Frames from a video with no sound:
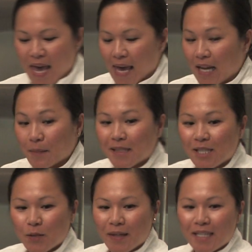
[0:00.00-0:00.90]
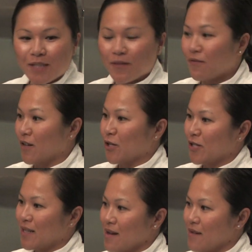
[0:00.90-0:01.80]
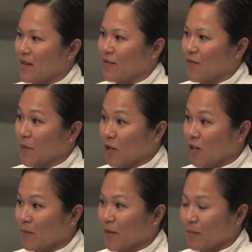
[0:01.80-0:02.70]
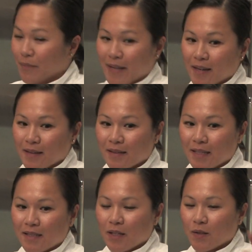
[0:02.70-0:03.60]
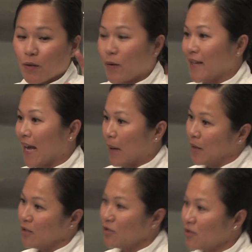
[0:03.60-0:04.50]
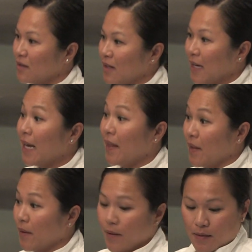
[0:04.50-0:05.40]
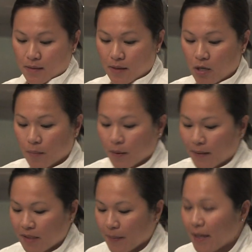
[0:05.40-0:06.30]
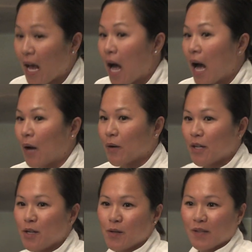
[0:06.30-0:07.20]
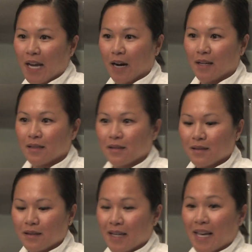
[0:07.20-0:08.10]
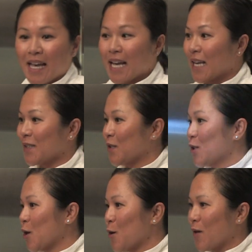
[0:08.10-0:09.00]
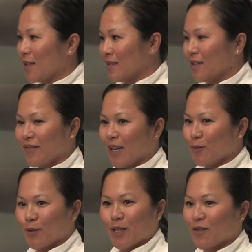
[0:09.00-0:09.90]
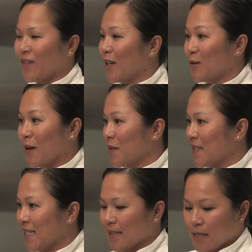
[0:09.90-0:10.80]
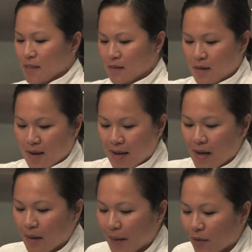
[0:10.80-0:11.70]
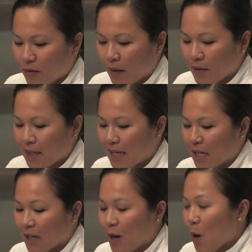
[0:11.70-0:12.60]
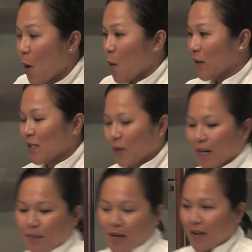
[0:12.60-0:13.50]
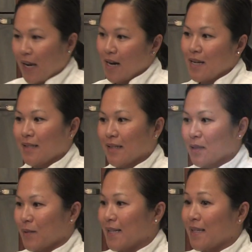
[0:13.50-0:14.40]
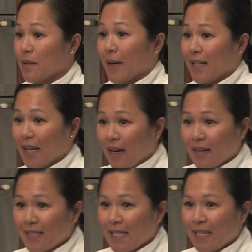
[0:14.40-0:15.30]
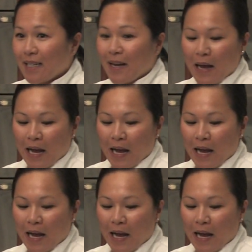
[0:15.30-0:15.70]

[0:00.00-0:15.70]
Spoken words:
And I'm doing a different version of it from the cookbook because it's using red cabbage in the cookbook recipe. I wanted to use carrots because they're so readily available. You can find it throughout the season and throughout the year. What's great about carrots is, besides the beta-carotene,